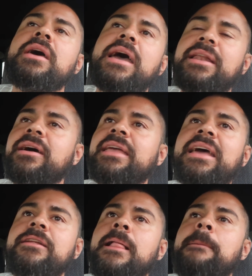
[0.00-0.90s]
And
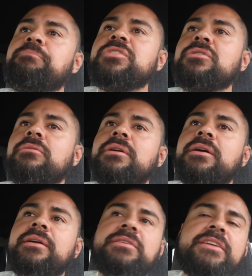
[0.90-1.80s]
again, you know,
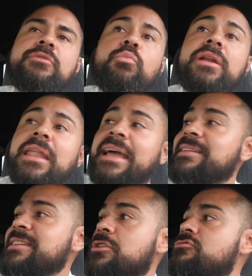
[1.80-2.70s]
even when, like I
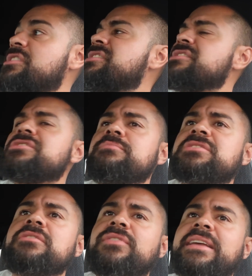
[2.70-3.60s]
said, criticism and
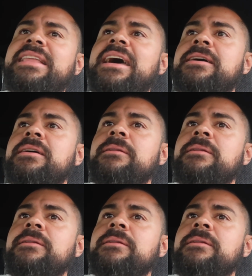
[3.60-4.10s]
stuff like that,